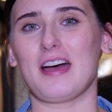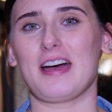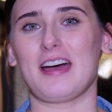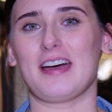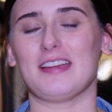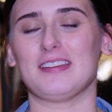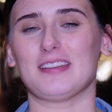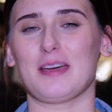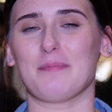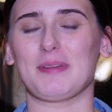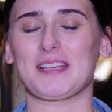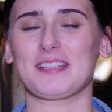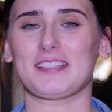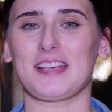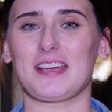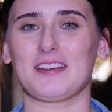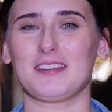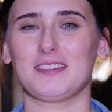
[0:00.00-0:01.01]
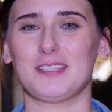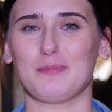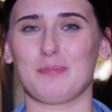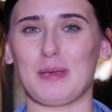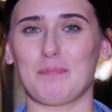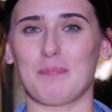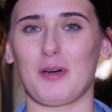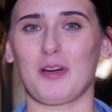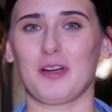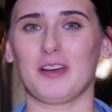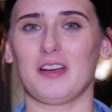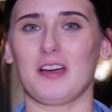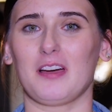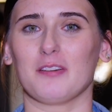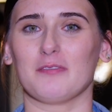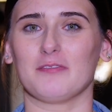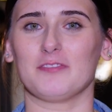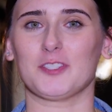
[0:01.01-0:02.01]
and I'm excited to be part
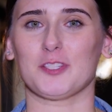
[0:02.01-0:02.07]
of